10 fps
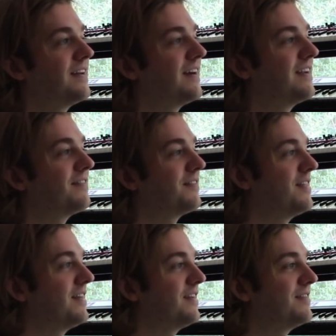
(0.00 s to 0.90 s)
I definitely
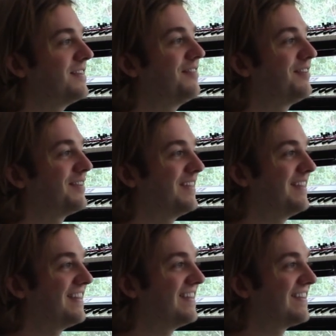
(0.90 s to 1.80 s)
think of it differently
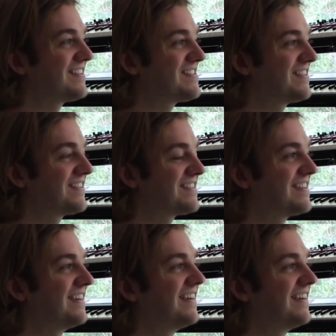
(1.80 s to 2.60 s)
than the other songs.